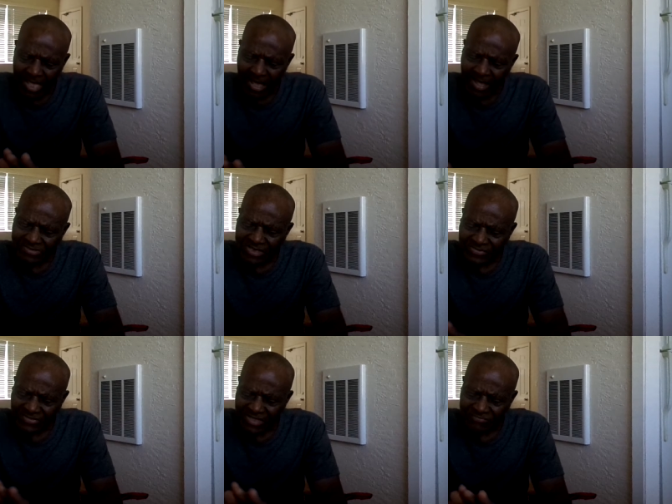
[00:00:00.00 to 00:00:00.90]
And I
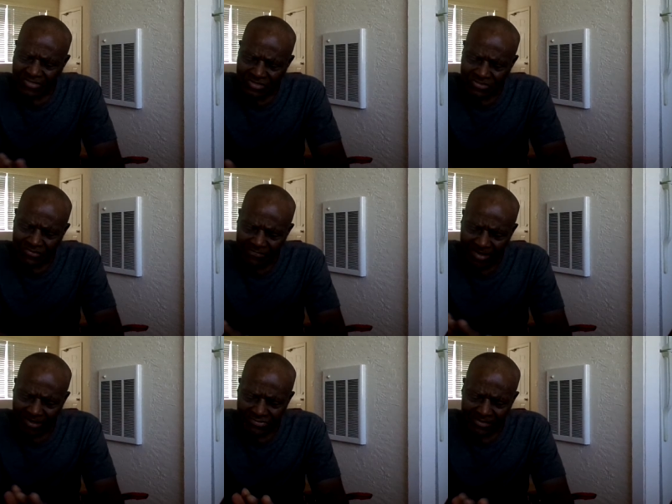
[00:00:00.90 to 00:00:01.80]
just say thank you,
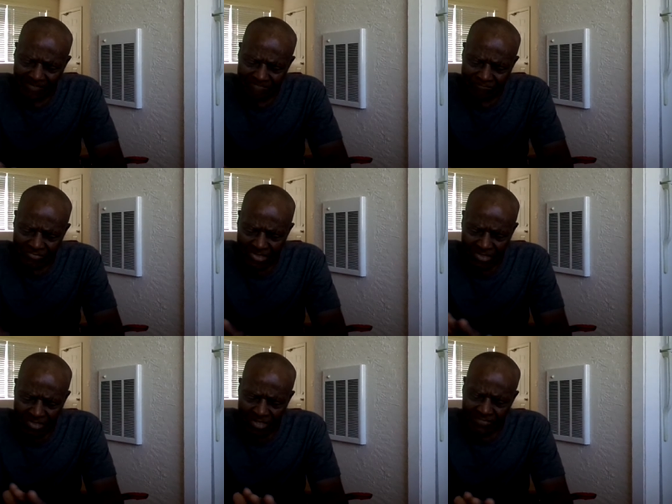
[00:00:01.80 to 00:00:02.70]
Father. Thank you, Father
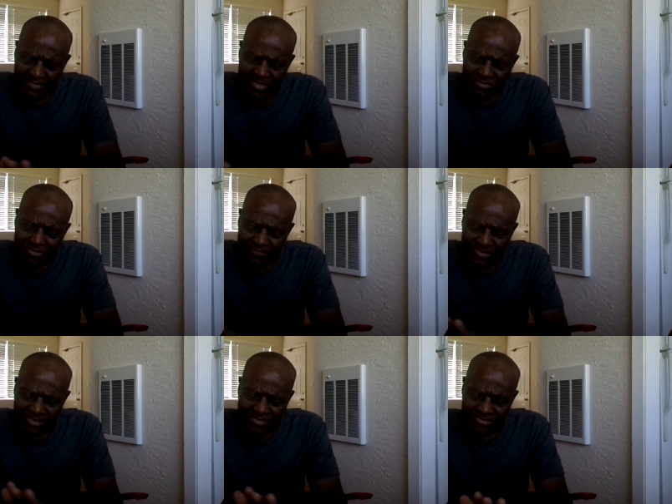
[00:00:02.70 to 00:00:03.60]
God. Thank you for
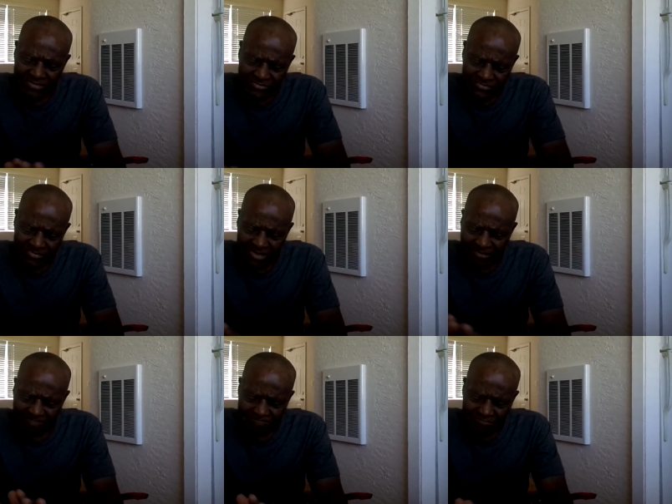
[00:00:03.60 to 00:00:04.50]
giving us the
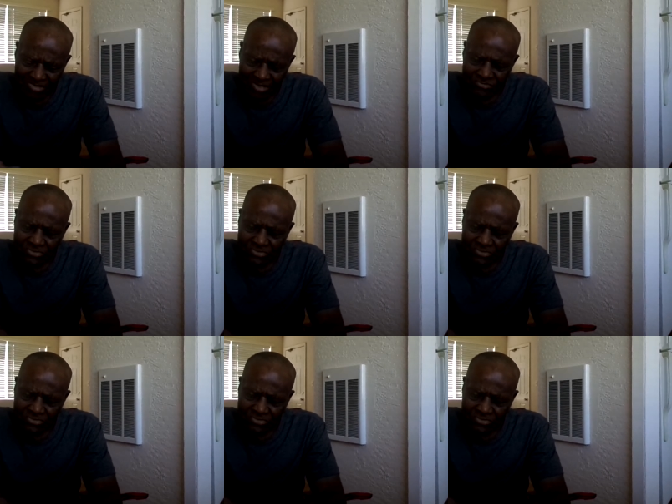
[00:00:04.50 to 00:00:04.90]
strength